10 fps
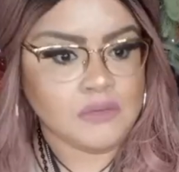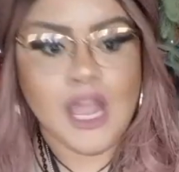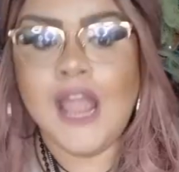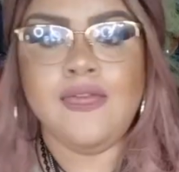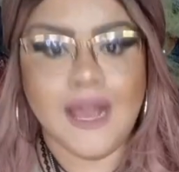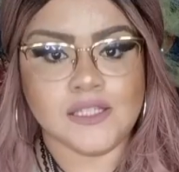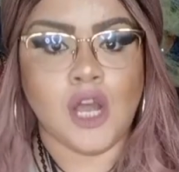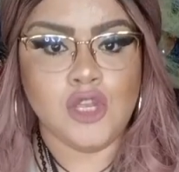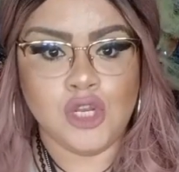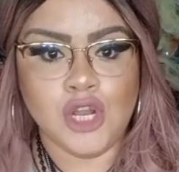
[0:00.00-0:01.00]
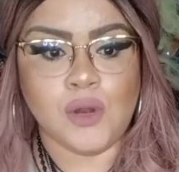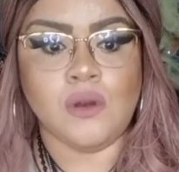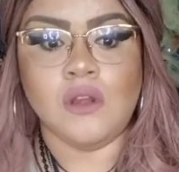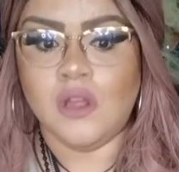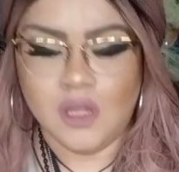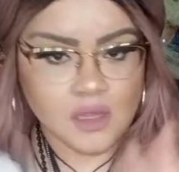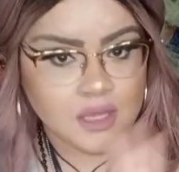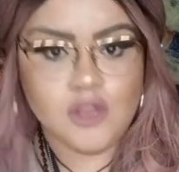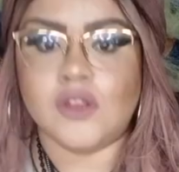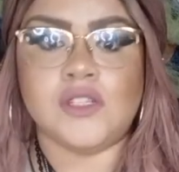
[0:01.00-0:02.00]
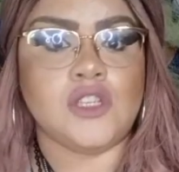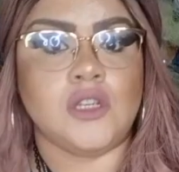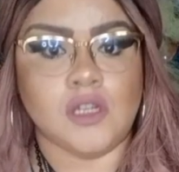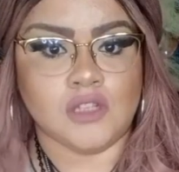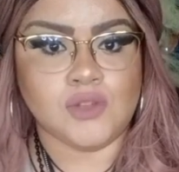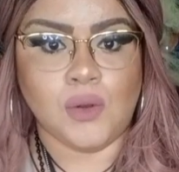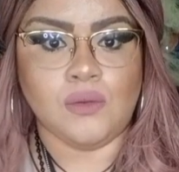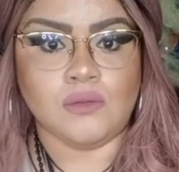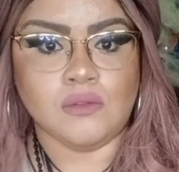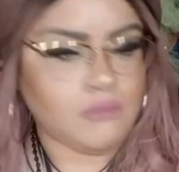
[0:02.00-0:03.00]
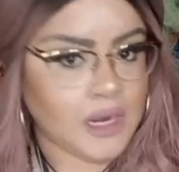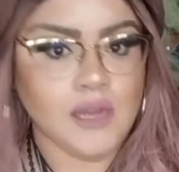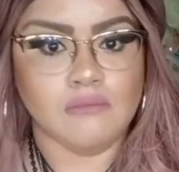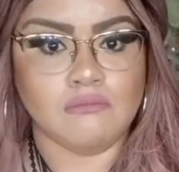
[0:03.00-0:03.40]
And that's how you know that you're such a good soul, right?